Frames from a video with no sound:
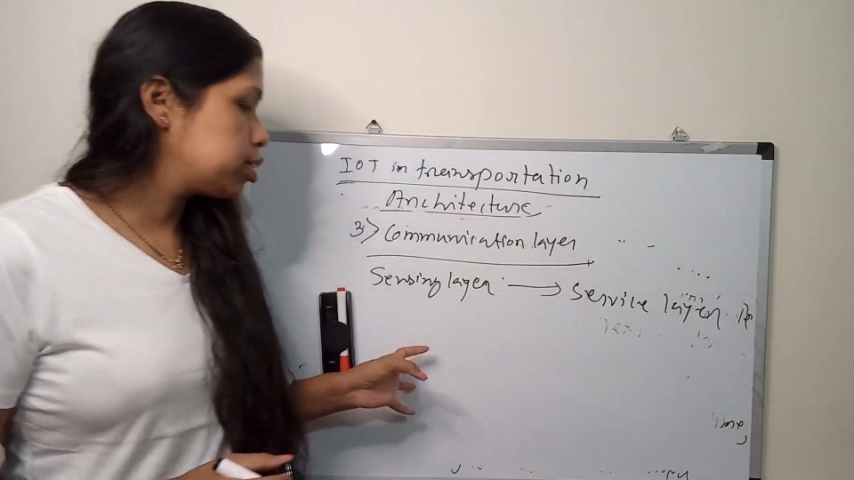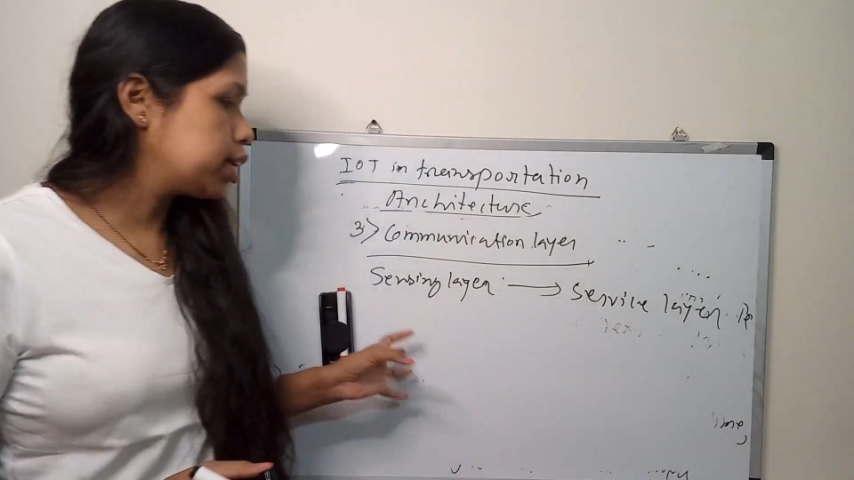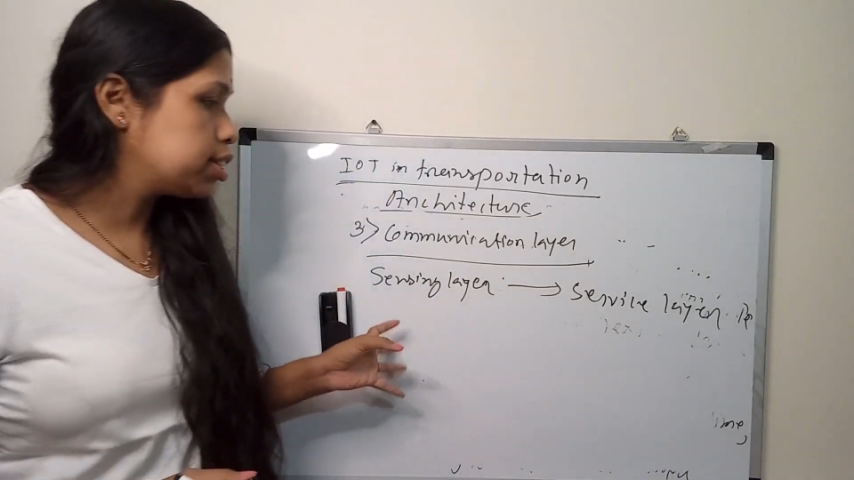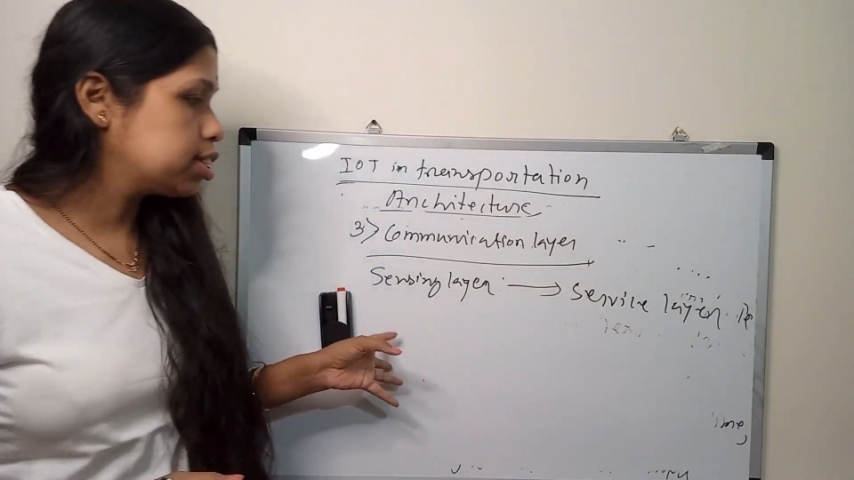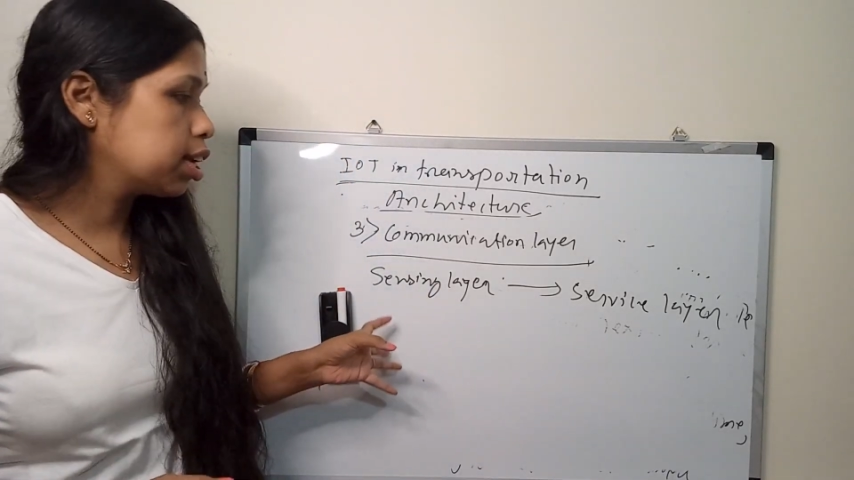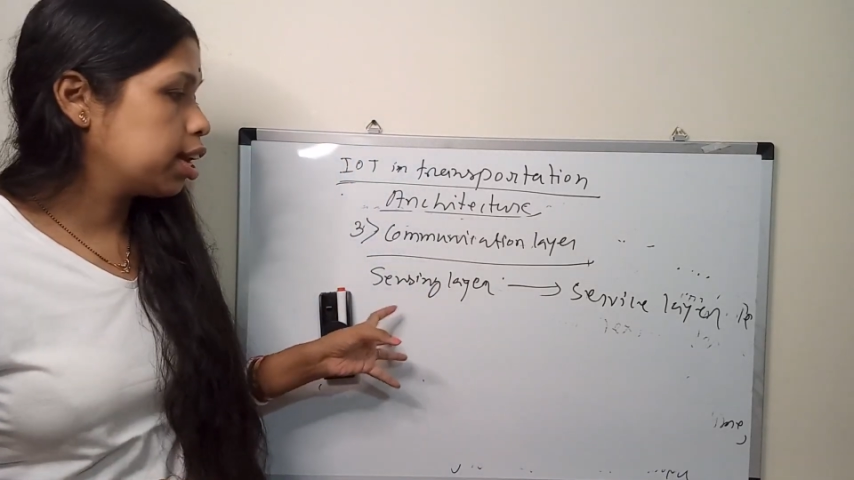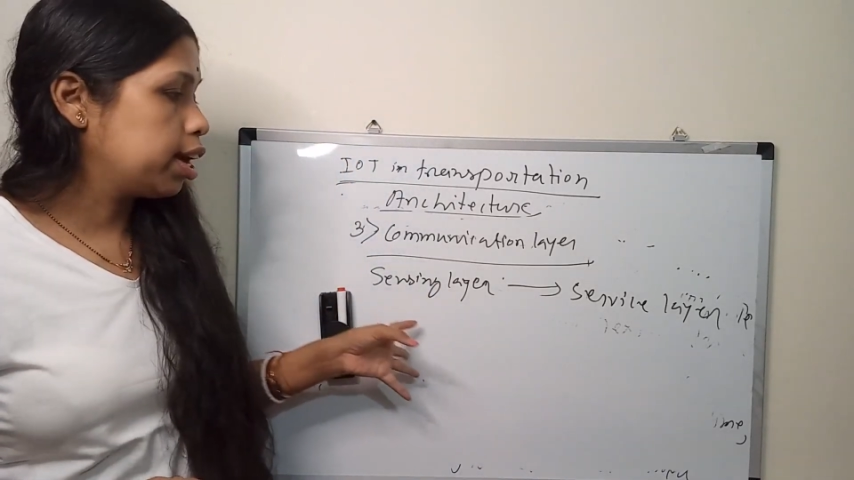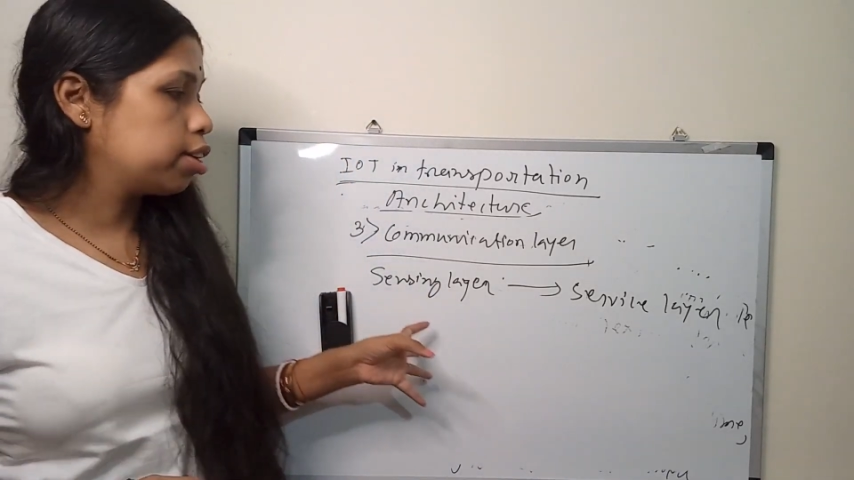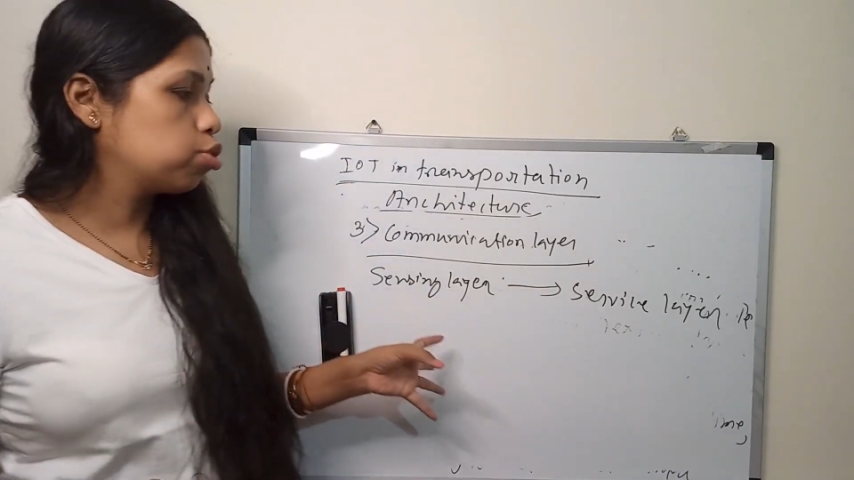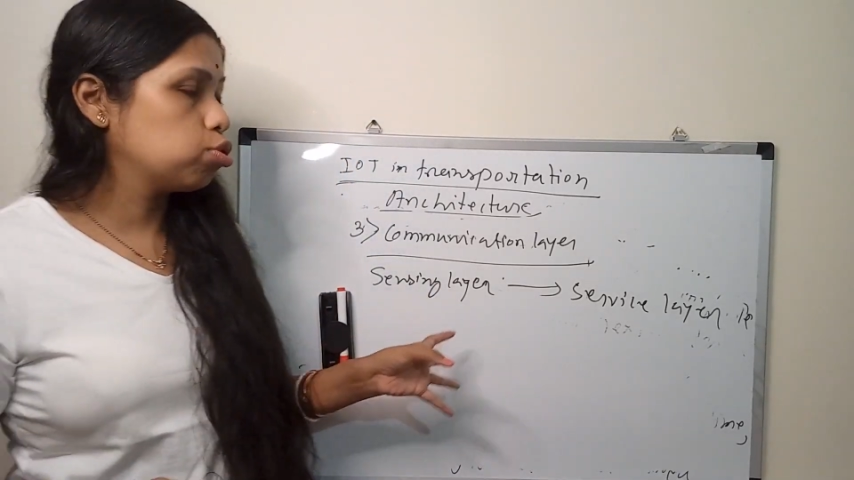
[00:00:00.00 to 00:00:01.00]
sensing
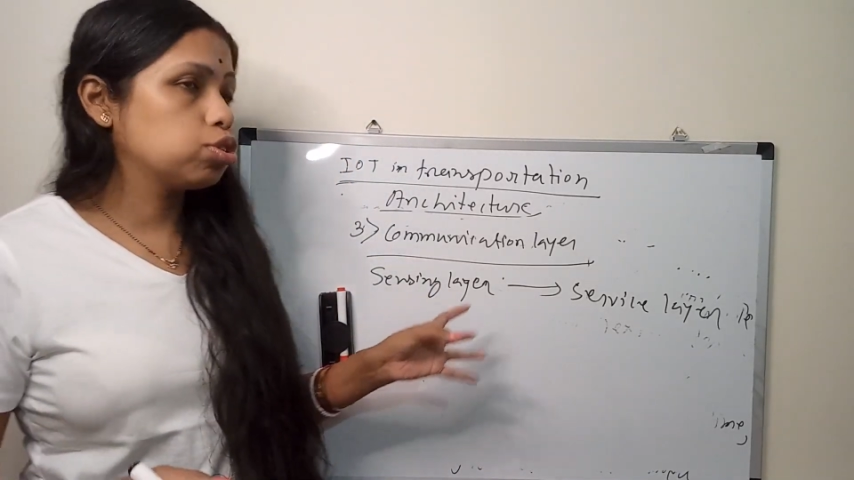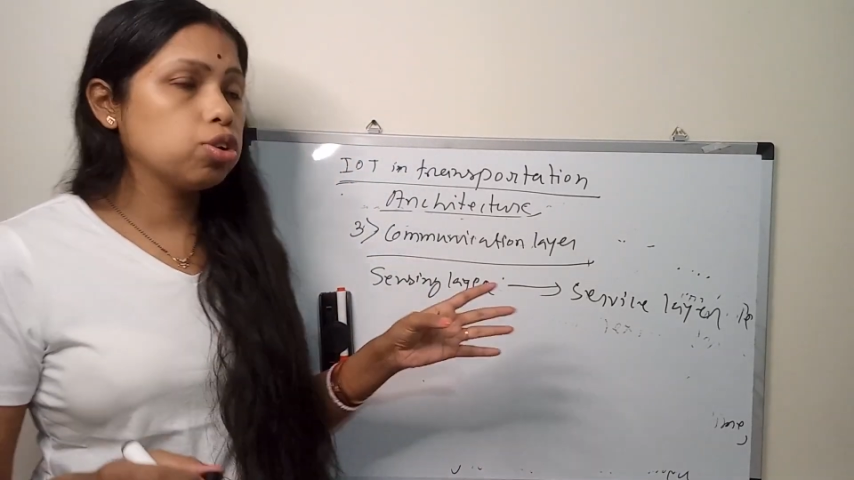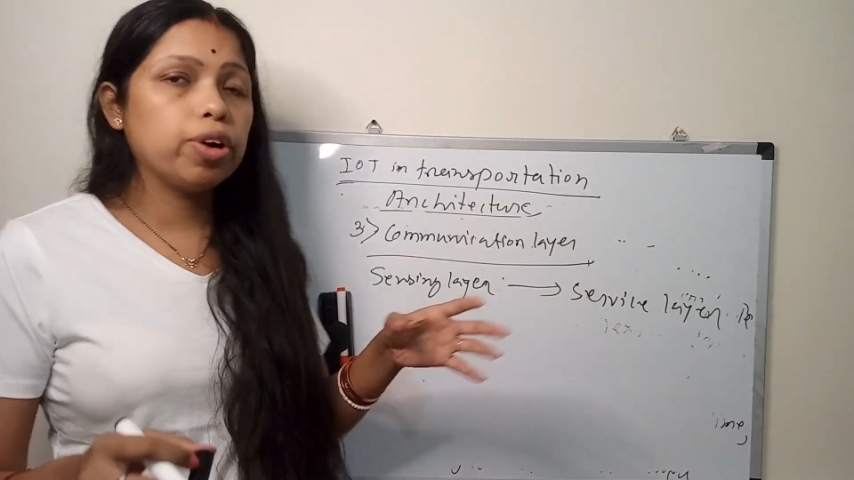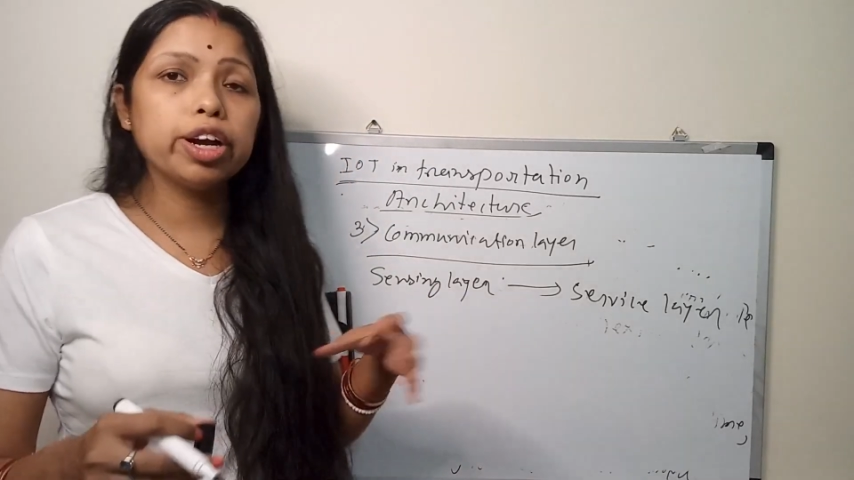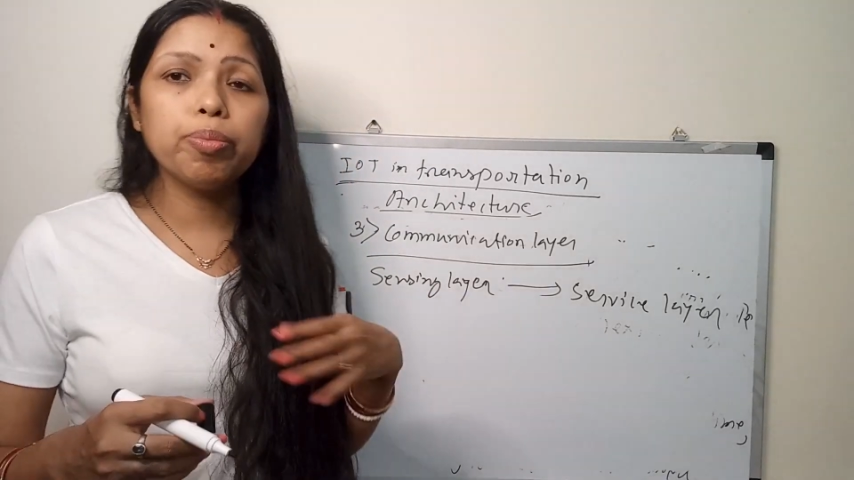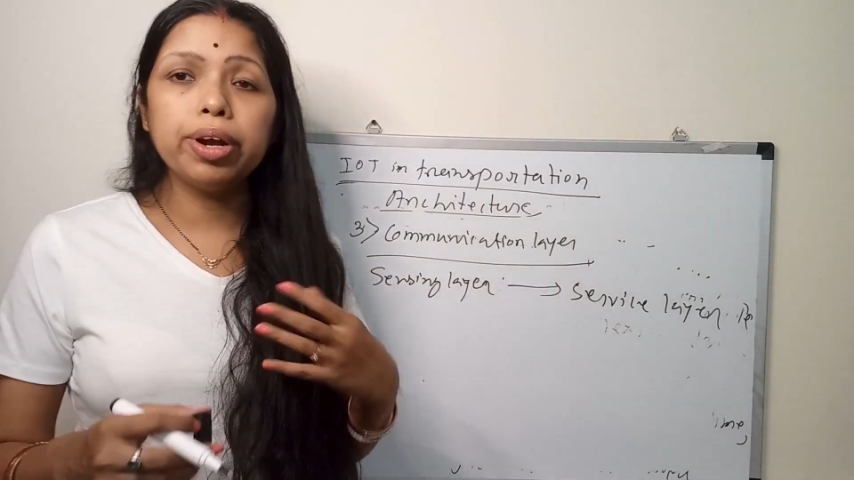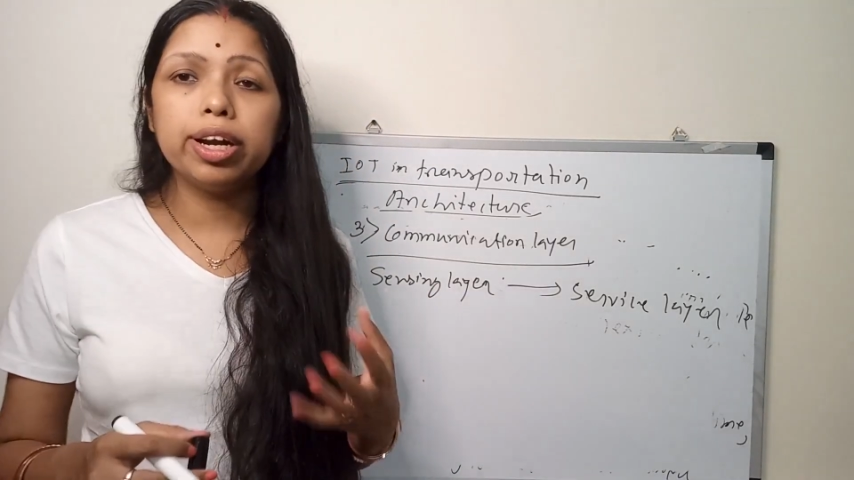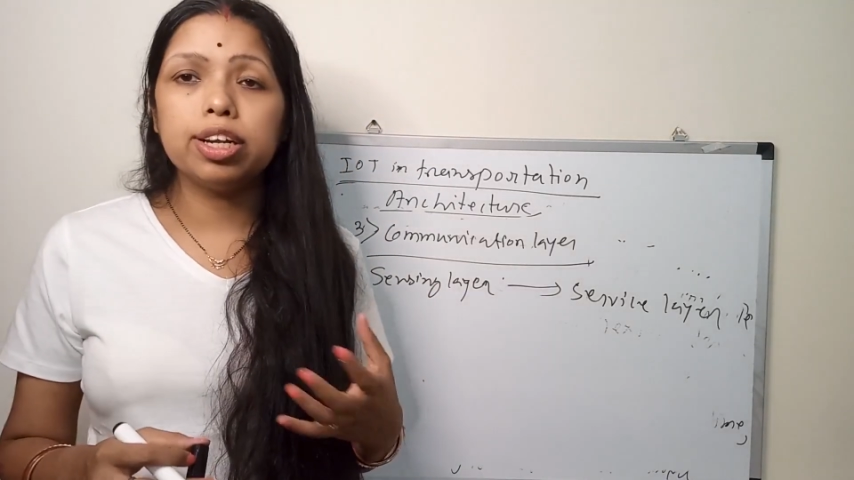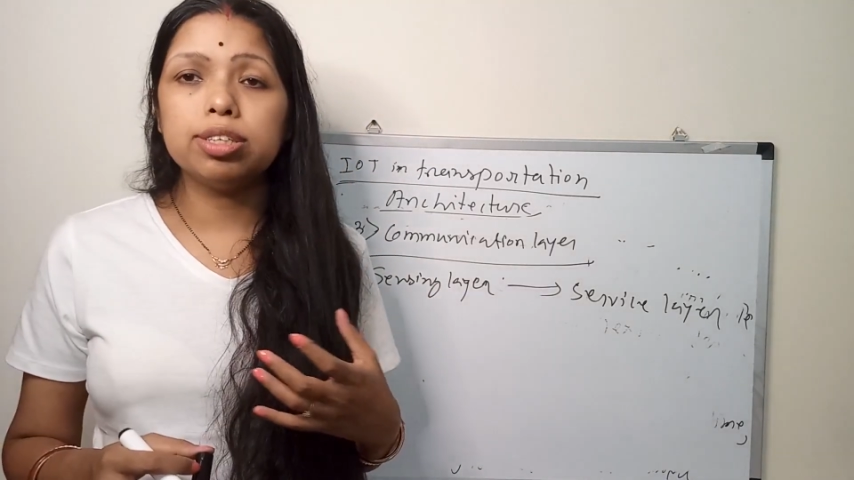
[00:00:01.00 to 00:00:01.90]
layer to the whatever data.